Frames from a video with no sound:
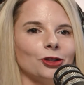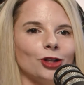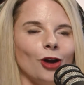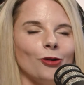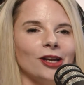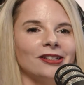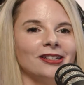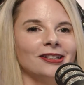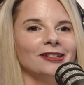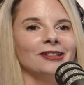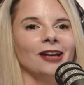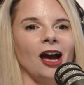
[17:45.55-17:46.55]
show it.
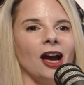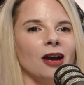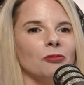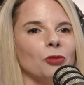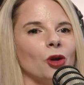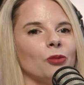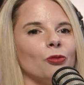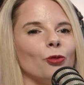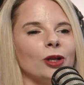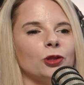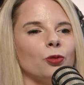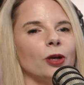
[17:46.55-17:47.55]

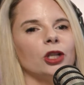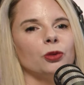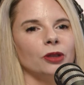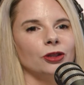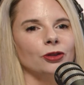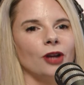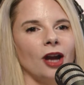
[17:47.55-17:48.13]
What's worked with you